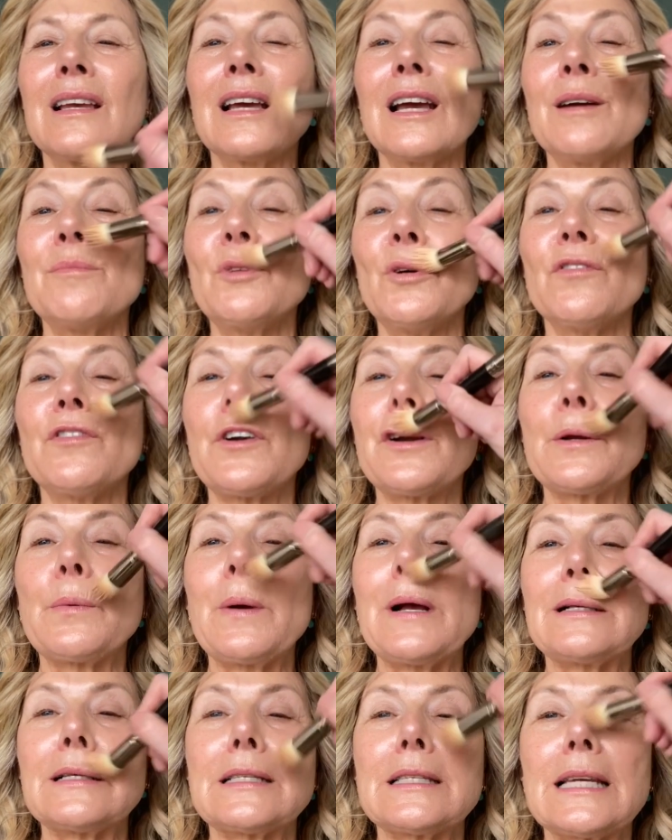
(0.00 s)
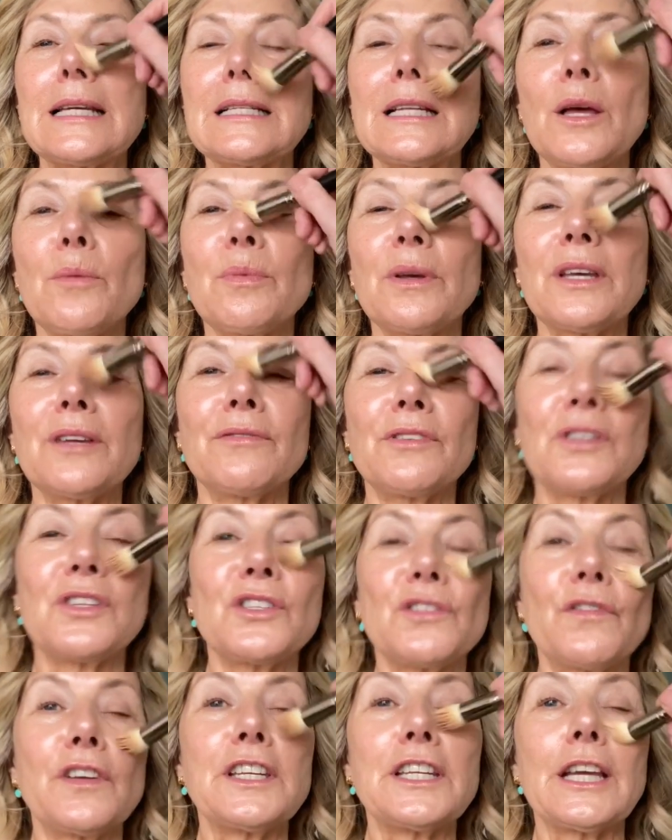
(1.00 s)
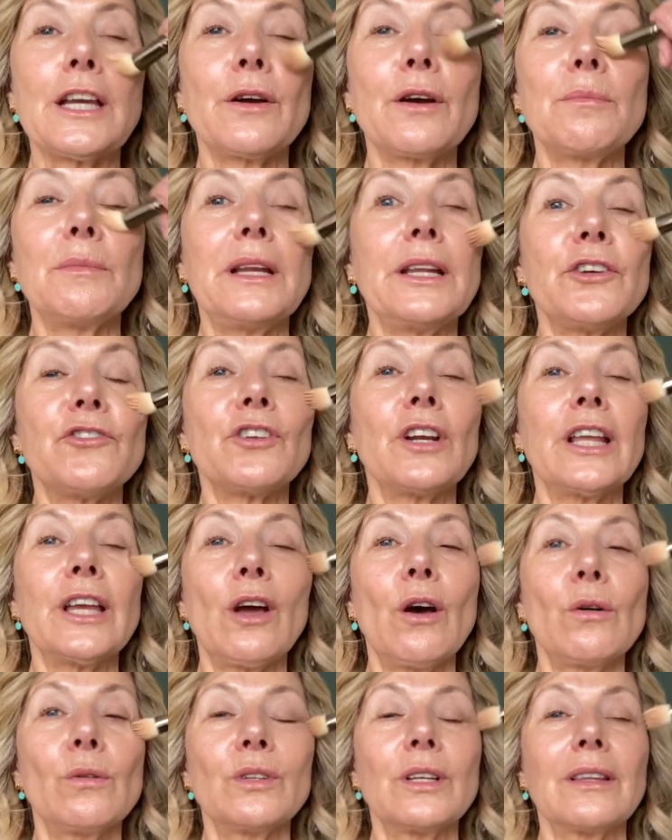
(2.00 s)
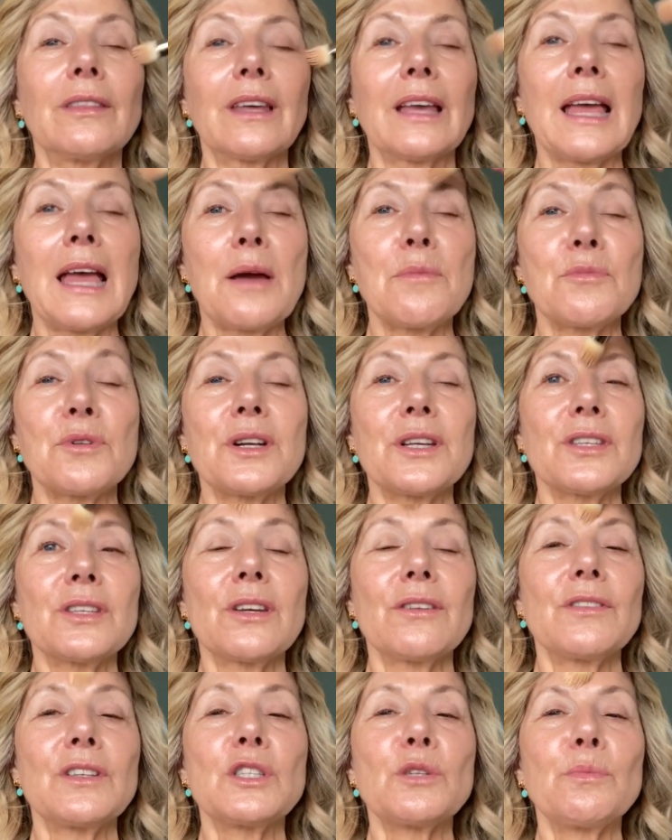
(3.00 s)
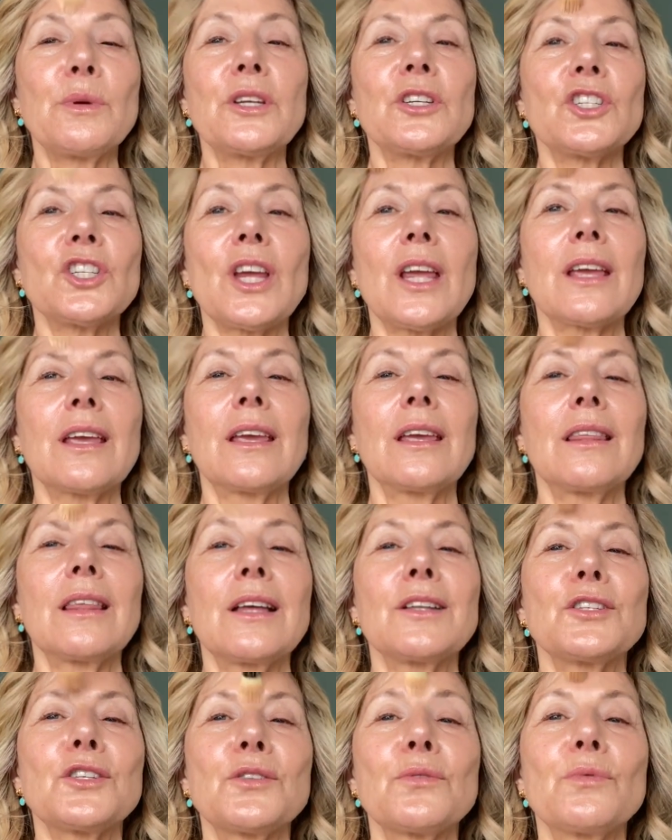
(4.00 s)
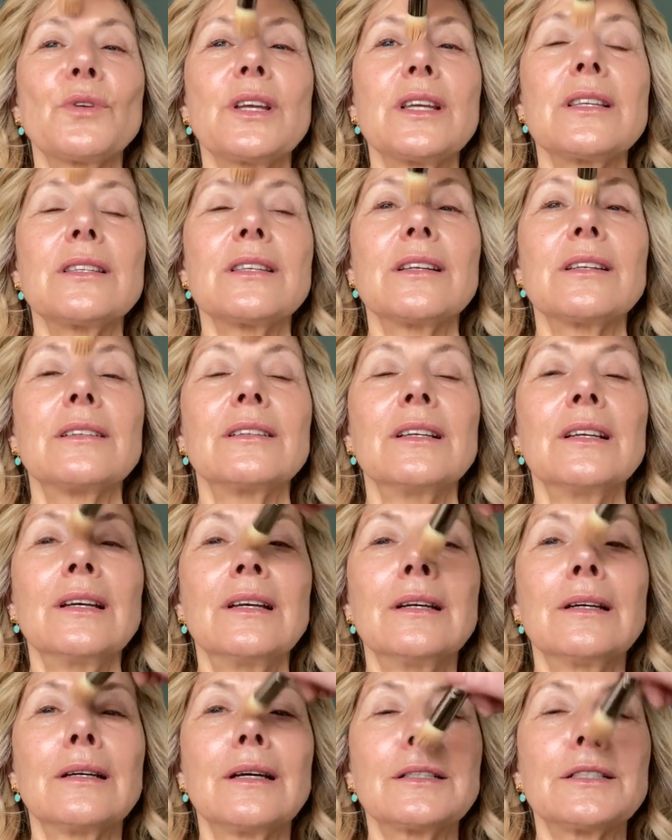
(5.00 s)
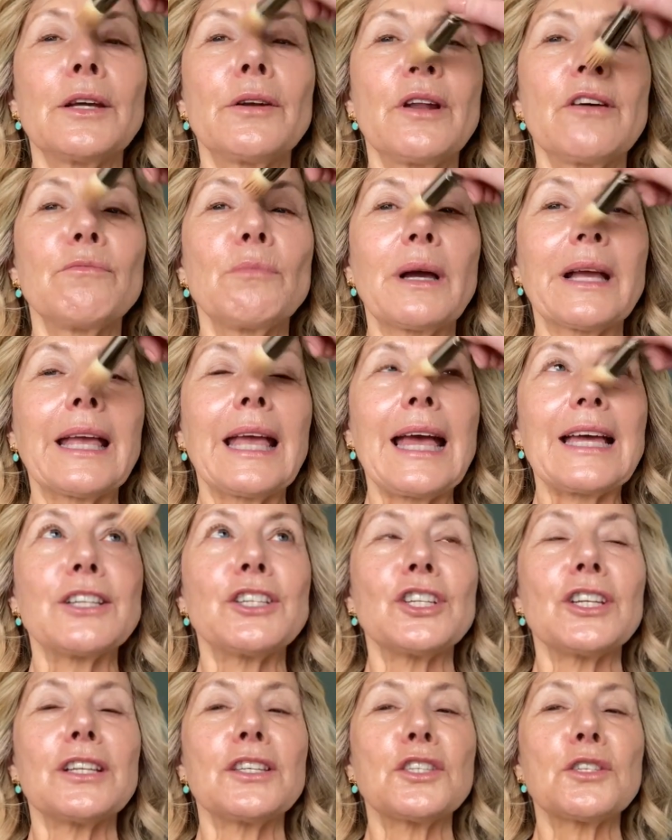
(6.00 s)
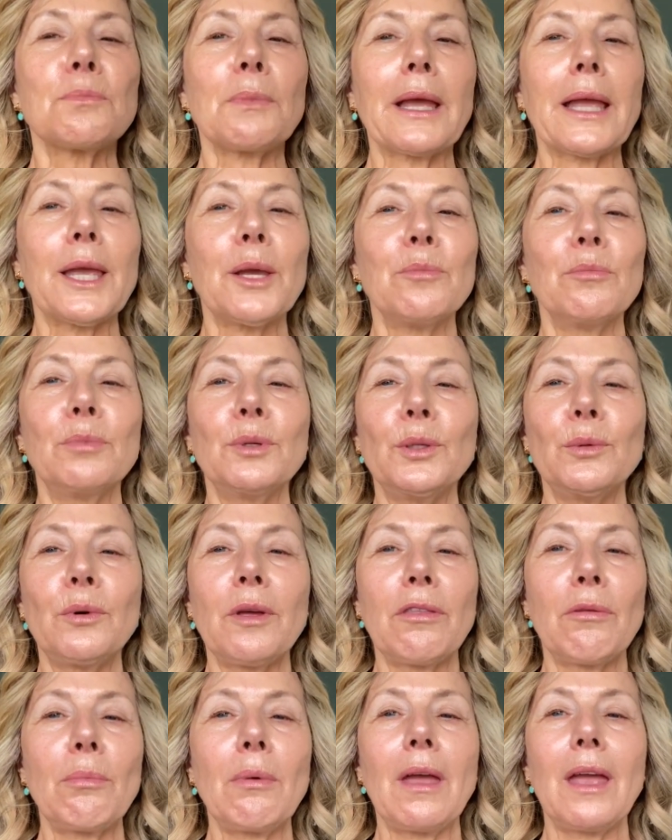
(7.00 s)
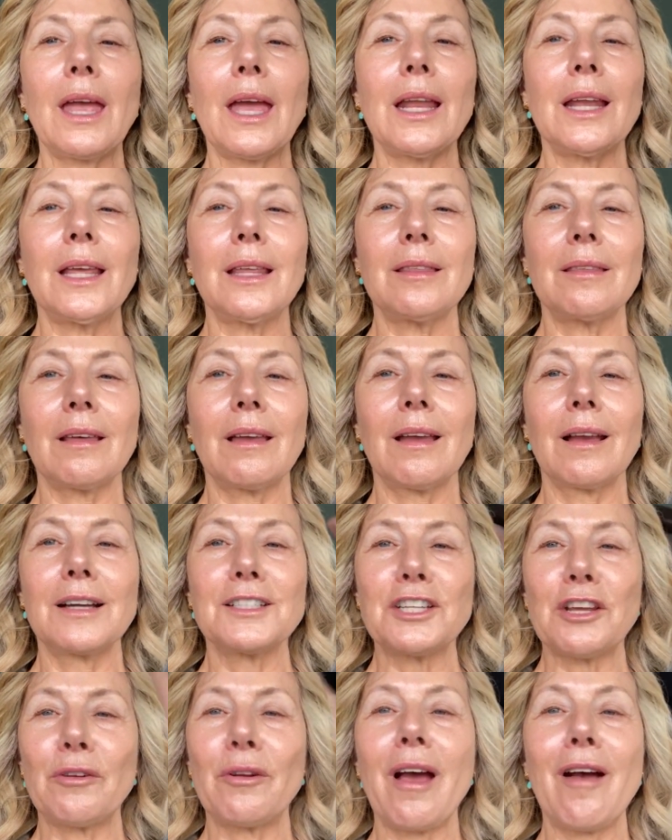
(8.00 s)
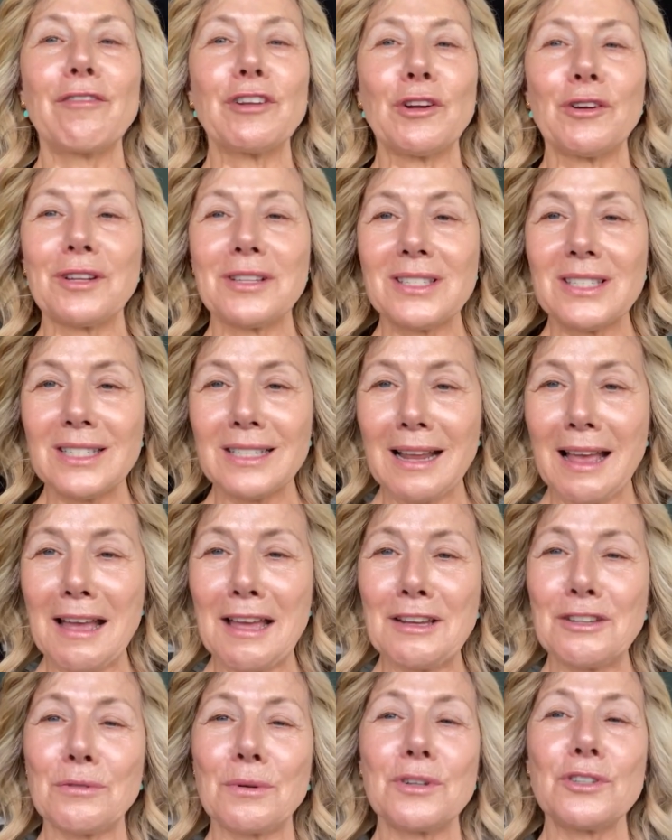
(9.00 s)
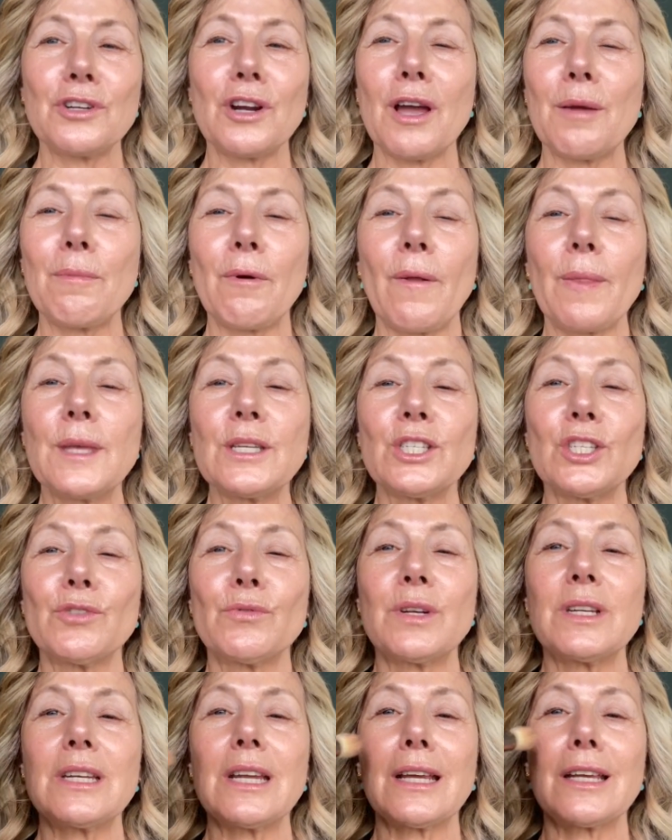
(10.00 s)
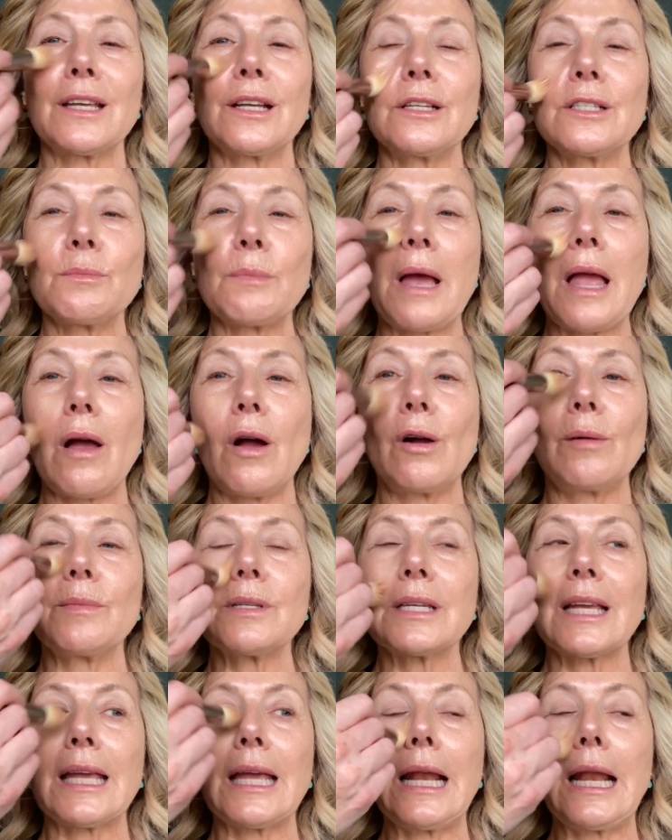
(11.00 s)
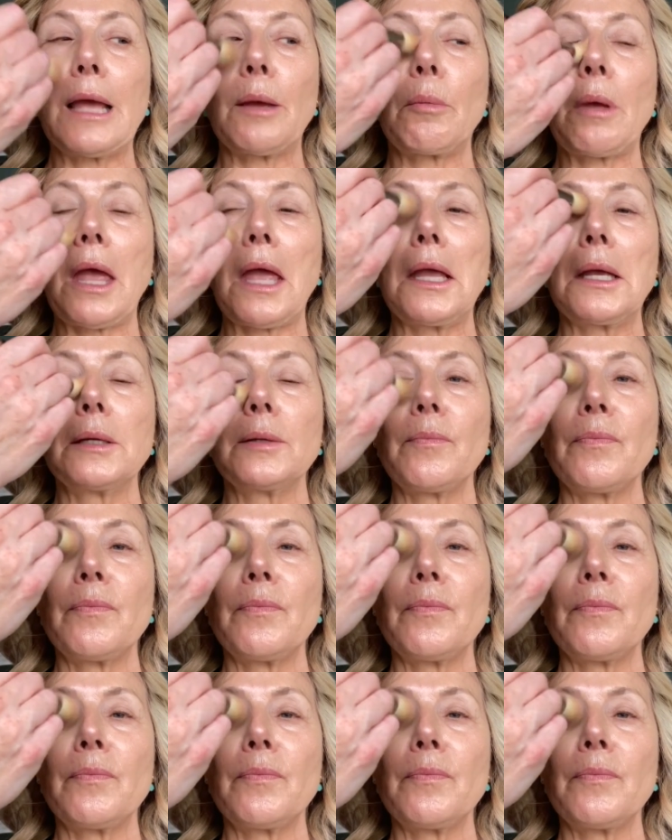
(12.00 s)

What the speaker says: I'm not very well set up here for this video. I'm literally holding the camera, so if it's a bit shaky, that's the reason. I don't have my gadgets, my gimbal with me, anything. I don't have it on a stand or a tripod. This is ridiculous. My arms are killing me.